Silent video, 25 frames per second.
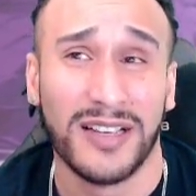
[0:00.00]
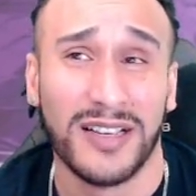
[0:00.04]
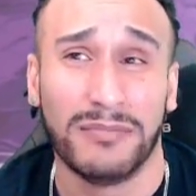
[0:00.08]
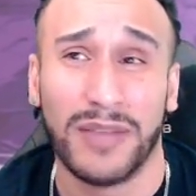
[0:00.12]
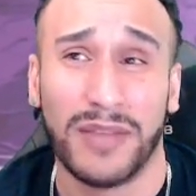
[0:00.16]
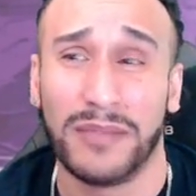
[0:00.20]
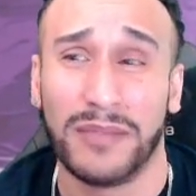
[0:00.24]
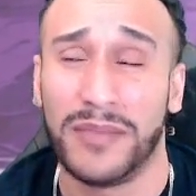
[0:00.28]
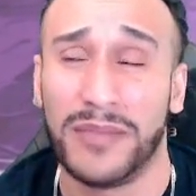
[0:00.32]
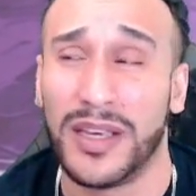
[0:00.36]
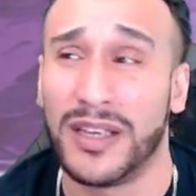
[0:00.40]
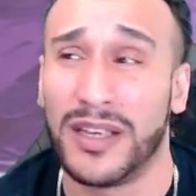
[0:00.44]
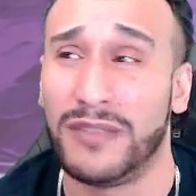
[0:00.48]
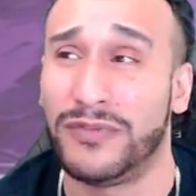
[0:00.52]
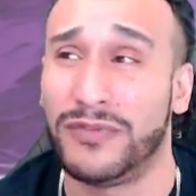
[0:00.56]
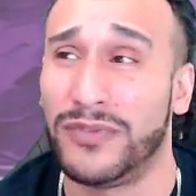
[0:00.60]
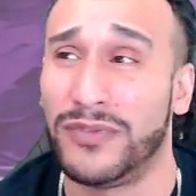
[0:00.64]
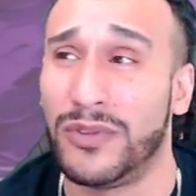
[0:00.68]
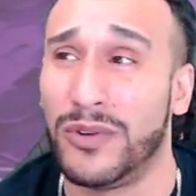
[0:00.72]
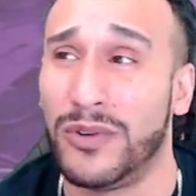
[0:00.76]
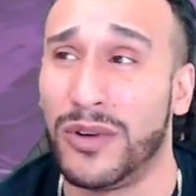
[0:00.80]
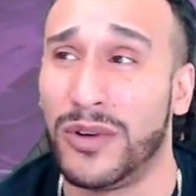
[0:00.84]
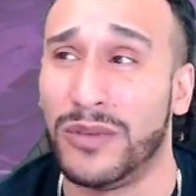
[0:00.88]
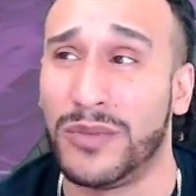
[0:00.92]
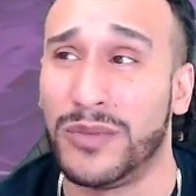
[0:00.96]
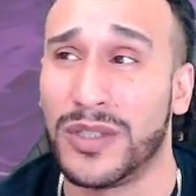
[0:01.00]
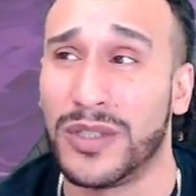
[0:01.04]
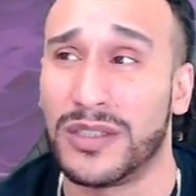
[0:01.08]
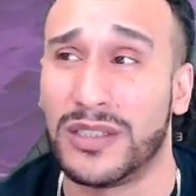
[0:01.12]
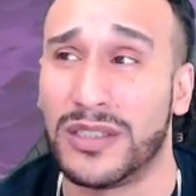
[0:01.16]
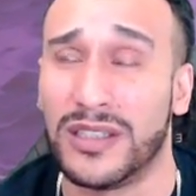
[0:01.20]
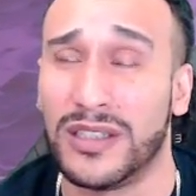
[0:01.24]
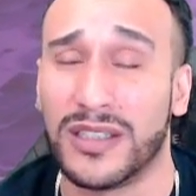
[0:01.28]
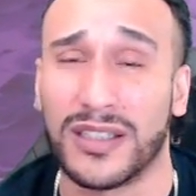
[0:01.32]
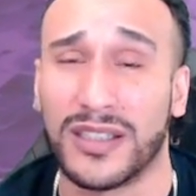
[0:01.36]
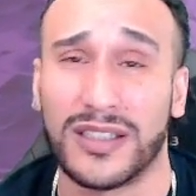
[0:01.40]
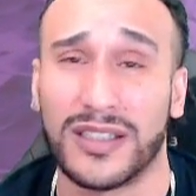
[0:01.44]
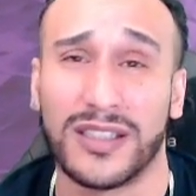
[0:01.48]
My man Floyd was
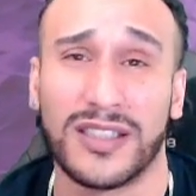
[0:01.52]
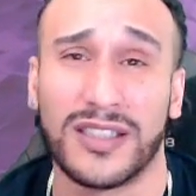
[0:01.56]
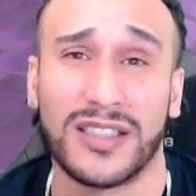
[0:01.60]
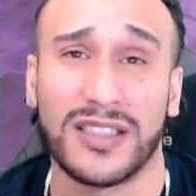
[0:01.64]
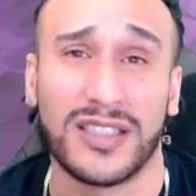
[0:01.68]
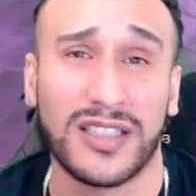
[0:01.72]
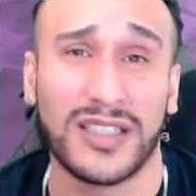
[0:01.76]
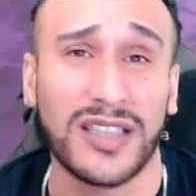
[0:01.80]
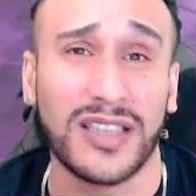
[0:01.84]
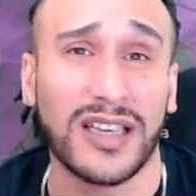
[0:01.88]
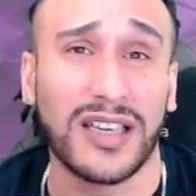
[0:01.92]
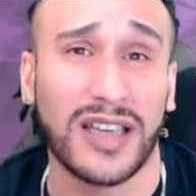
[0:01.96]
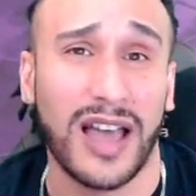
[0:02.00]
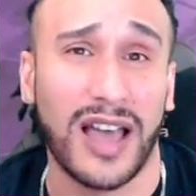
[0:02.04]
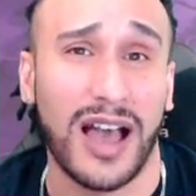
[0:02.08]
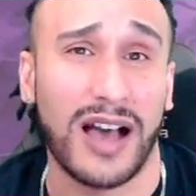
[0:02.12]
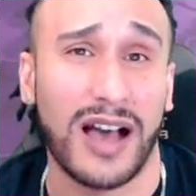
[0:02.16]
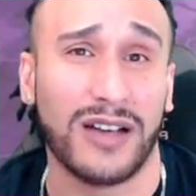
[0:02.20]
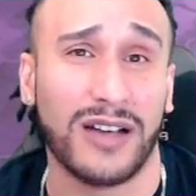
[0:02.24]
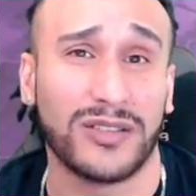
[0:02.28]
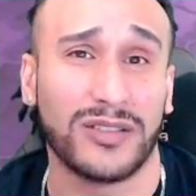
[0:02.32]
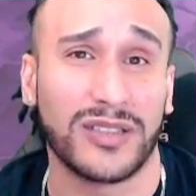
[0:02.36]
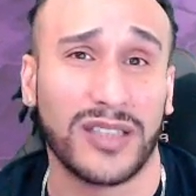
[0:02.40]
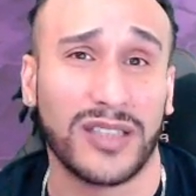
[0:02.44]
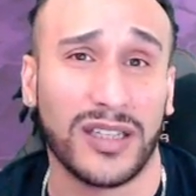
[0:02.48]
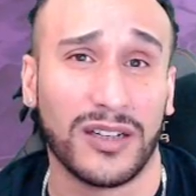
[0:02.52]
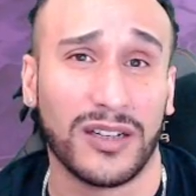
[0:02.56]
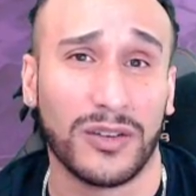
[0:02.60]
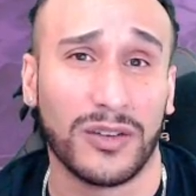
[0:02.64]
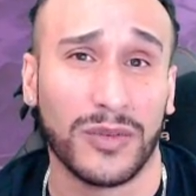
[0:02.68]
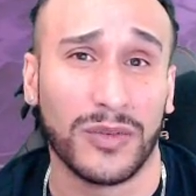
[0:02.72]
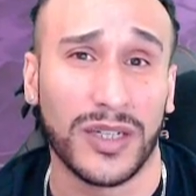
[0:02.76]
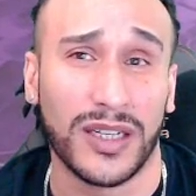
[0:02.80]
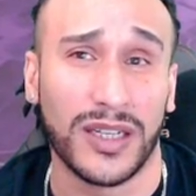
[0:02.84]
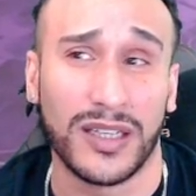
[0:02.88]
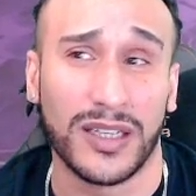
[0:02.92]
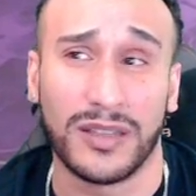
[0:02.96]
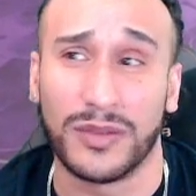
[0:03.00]
looking sick out there
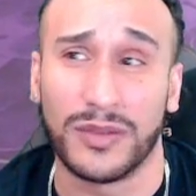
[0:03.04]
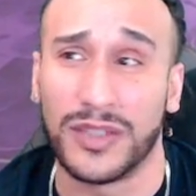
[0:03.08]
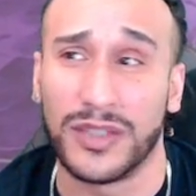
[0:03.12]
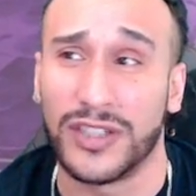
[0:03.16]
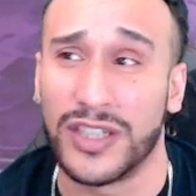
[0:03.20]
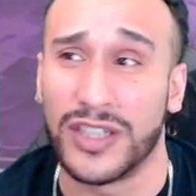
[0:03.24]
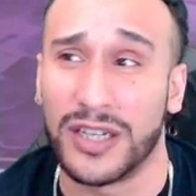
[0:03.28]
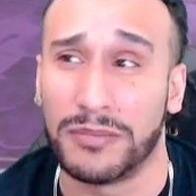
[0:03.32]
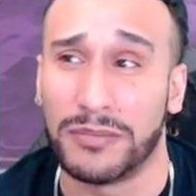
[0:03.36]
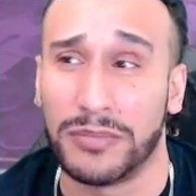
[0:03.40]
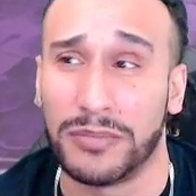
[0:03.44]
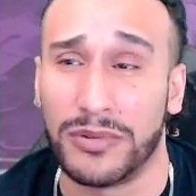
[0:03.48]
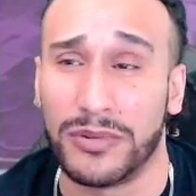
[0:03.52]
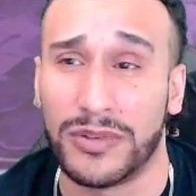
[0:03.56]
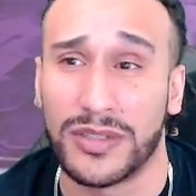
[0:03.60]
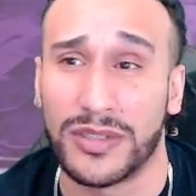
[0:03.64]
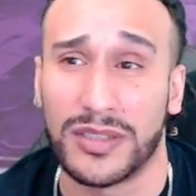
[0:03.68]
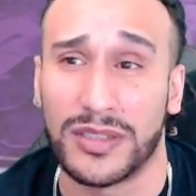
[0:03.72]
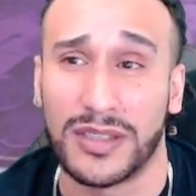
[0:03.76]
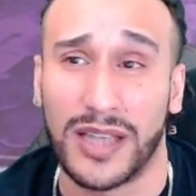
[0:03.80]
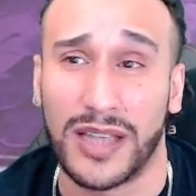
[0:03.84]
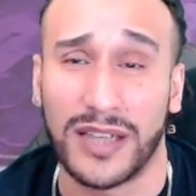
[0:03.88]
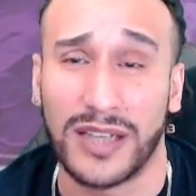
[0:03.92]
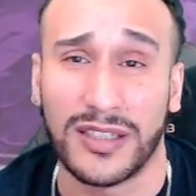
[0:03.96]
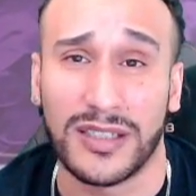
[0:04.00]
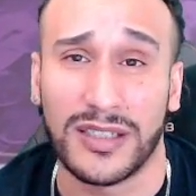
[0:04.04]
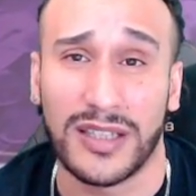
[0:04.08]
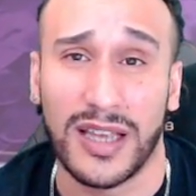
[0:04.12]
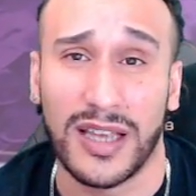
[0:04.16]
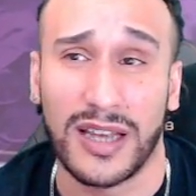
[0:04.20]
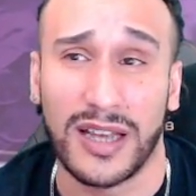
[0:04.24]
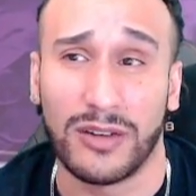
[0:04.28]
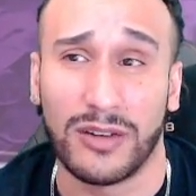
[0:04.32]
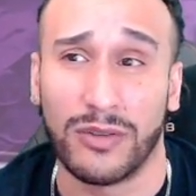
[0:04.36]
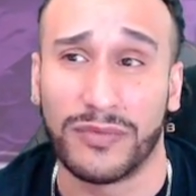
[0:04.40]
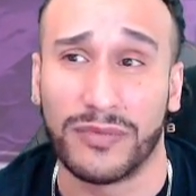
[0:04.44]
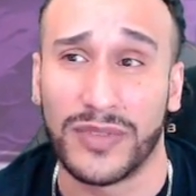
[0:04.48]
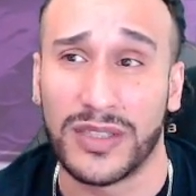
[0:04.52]
when Jake Paul snatched his
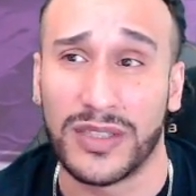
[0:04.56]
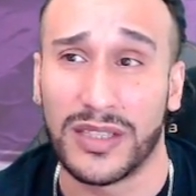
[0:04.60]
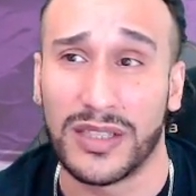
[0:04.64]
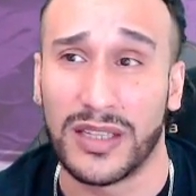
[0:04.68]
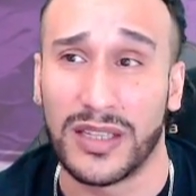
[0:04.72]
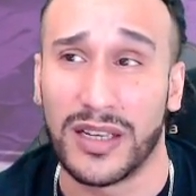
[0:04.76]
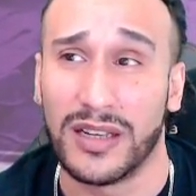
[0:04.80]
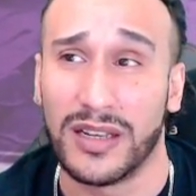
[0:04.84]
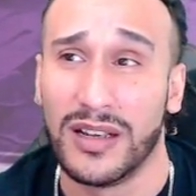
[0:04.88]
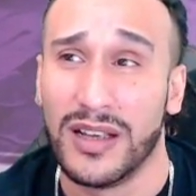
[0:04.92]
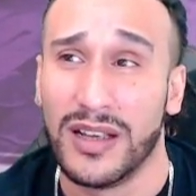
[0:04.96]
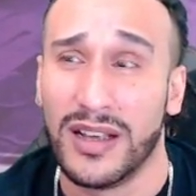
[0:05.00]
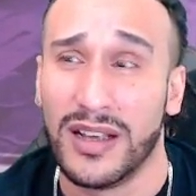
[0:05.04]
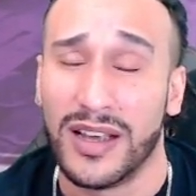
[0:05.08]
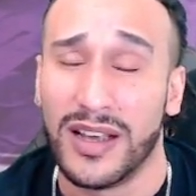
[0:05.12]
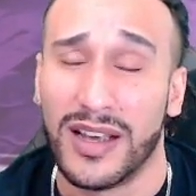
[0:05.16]
hat off his head.